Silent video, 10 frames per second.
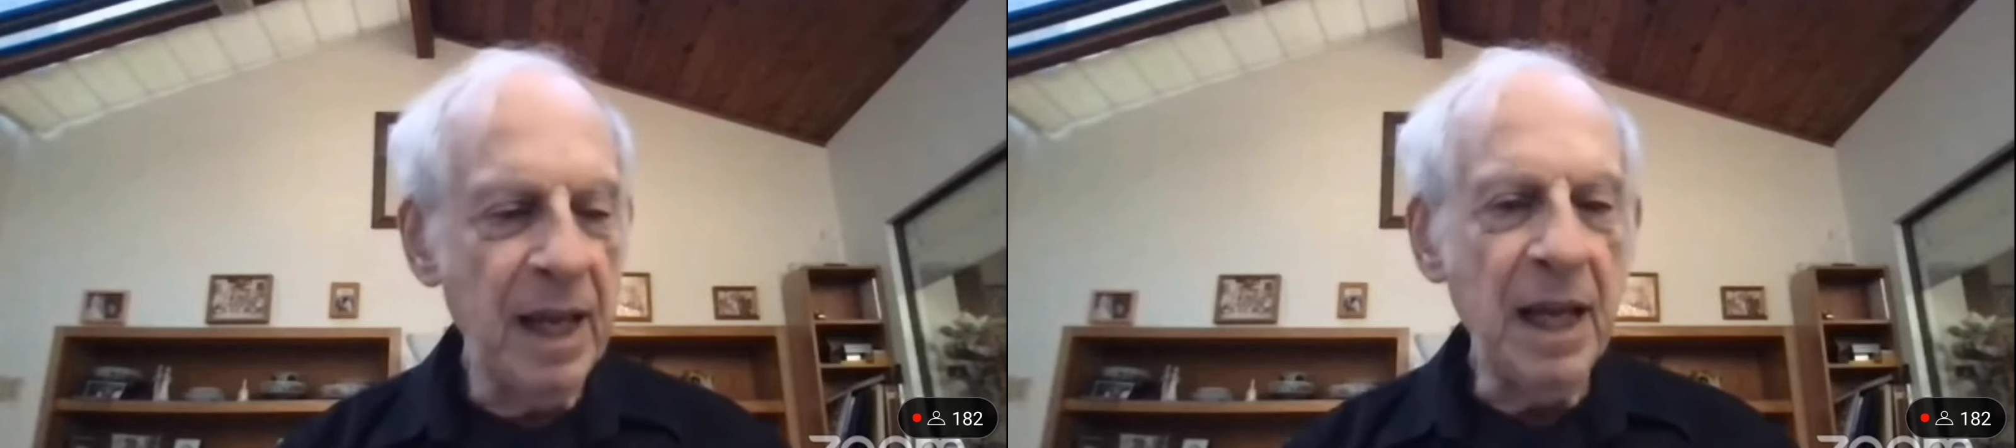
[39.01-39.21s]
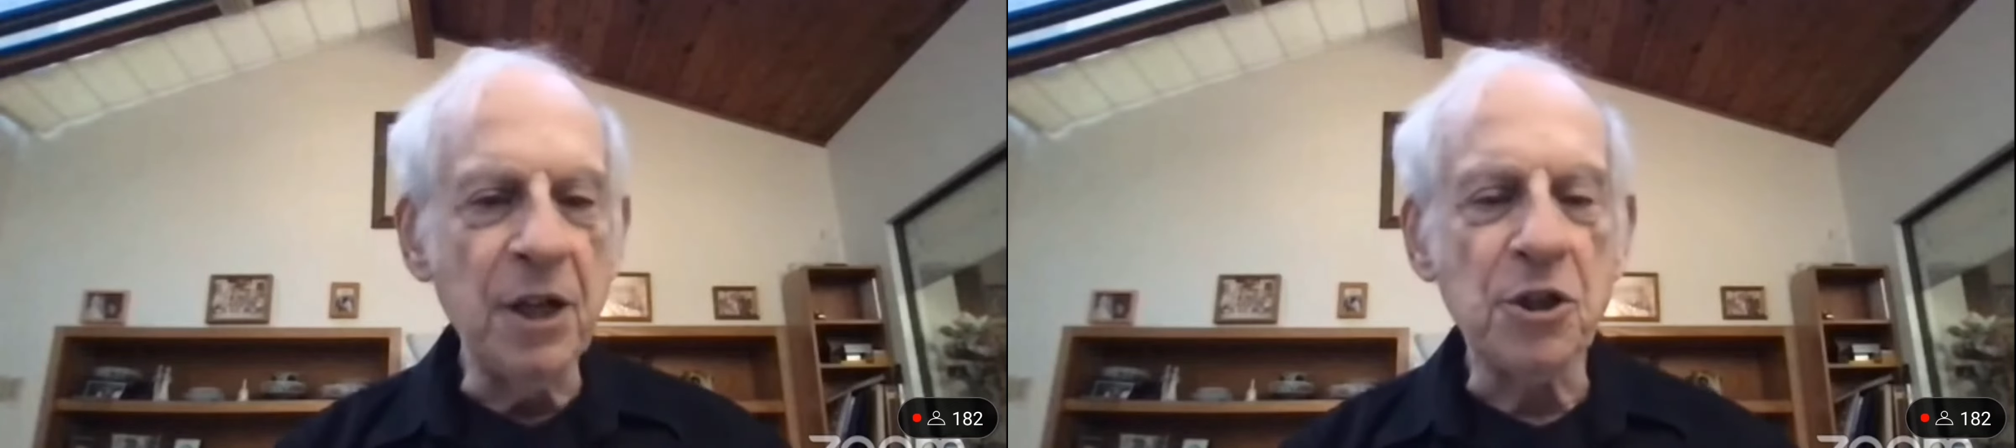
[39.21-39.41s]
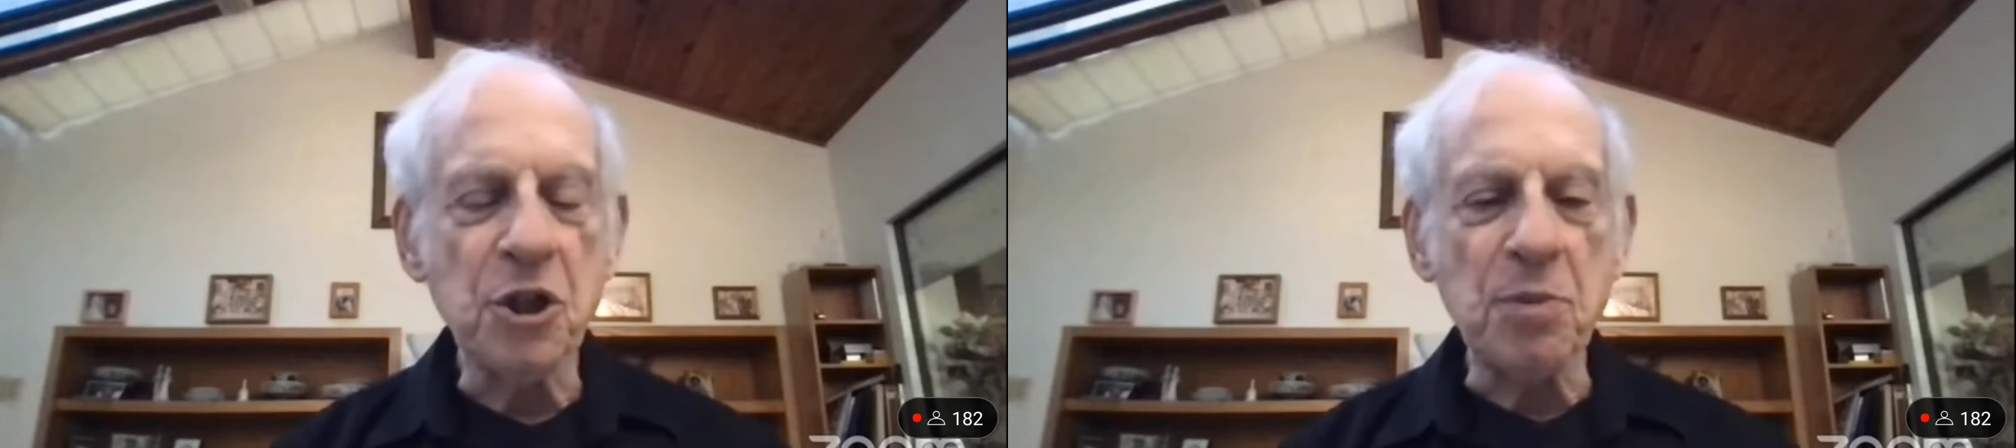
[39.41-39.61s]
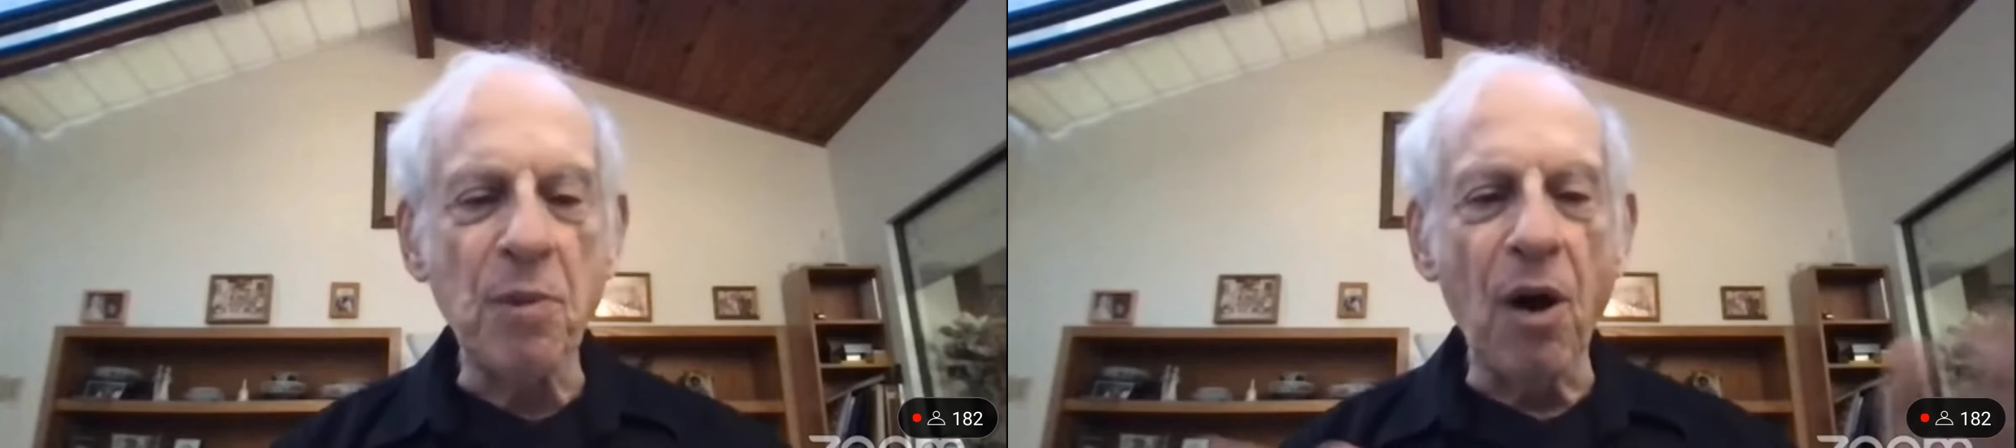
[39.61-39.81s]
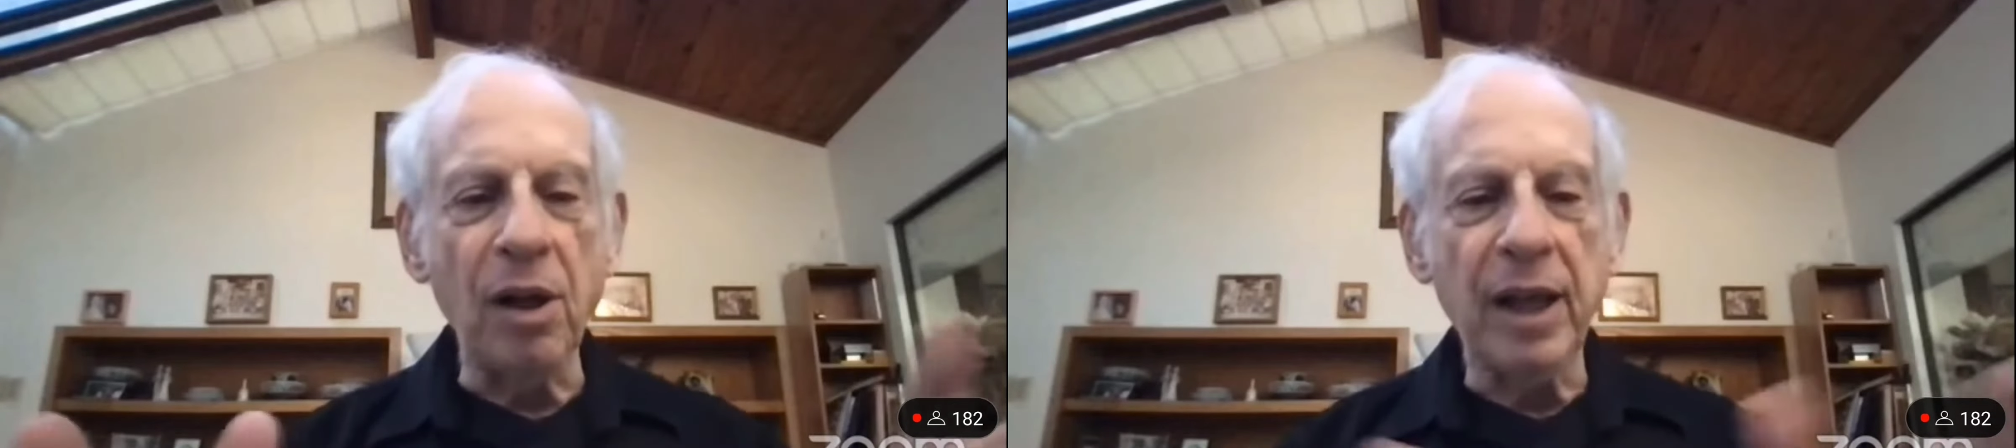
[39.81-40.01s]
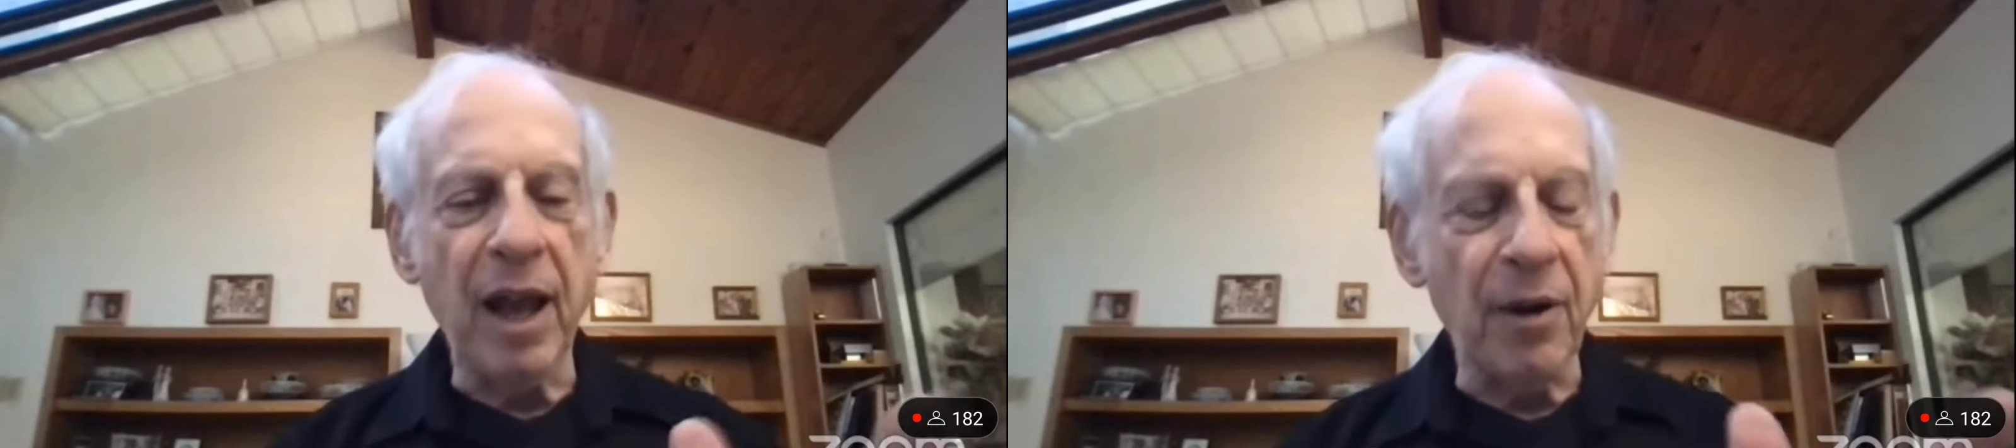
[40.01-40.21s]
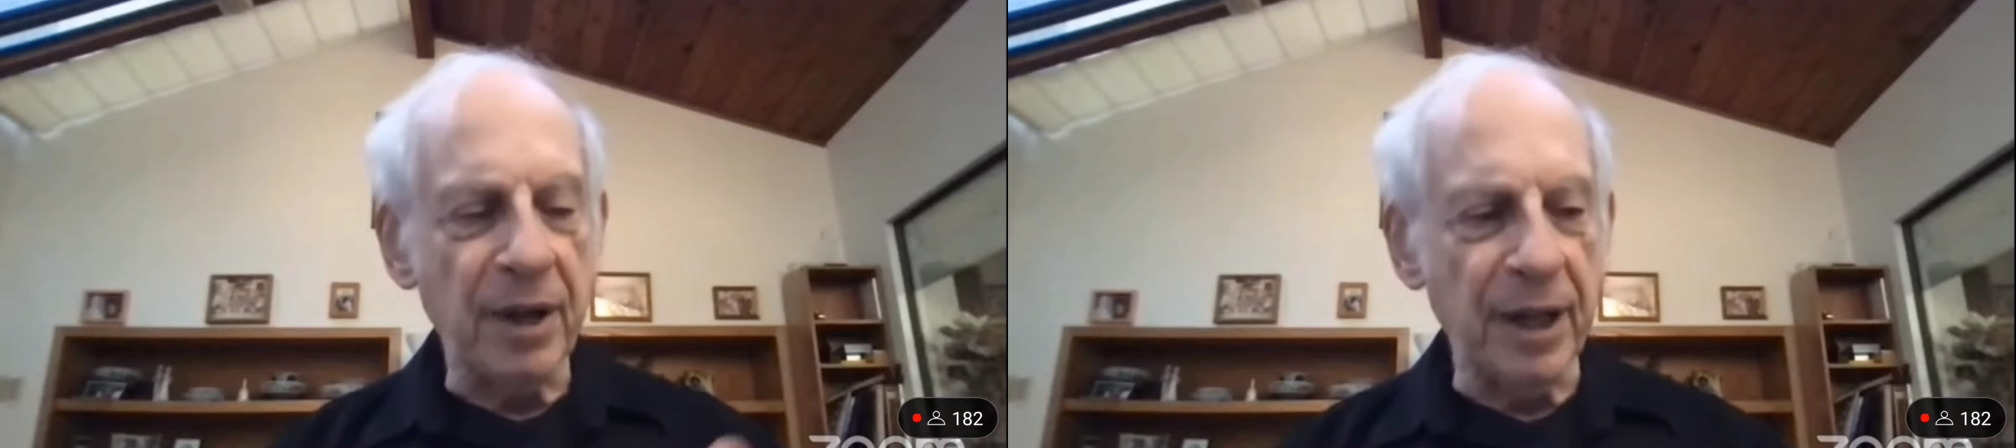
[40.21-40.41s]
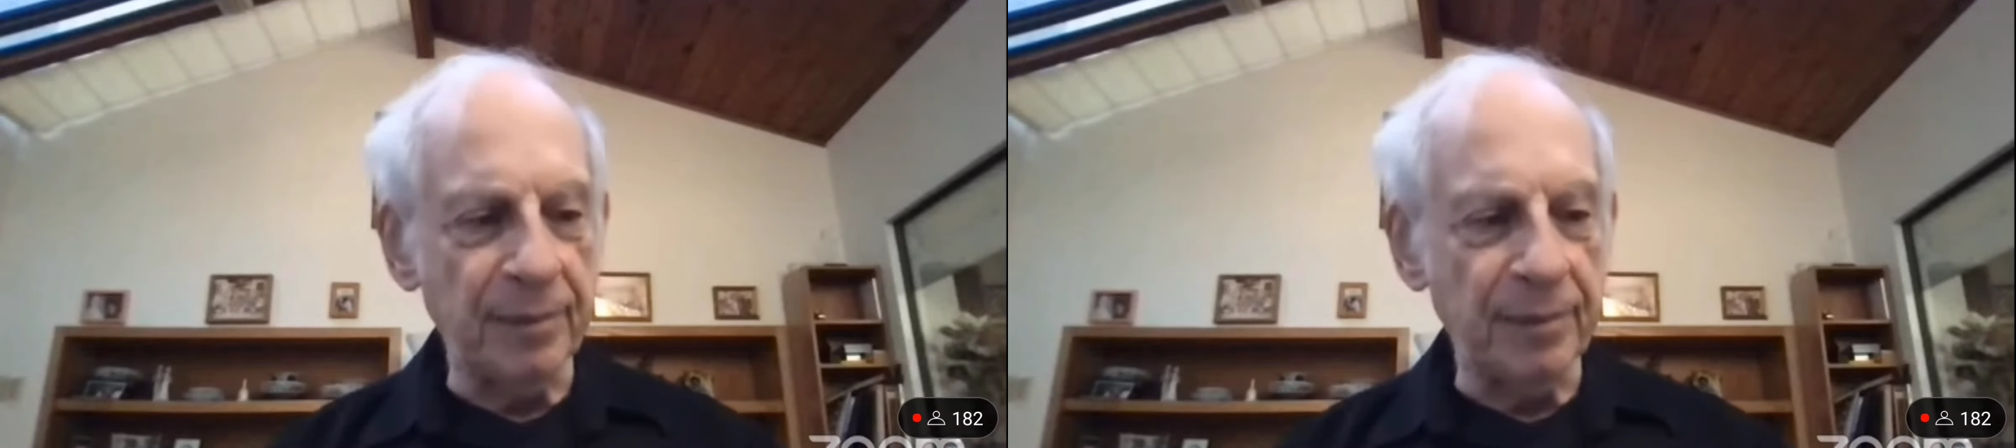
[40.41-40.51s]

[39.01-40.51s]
In a small area,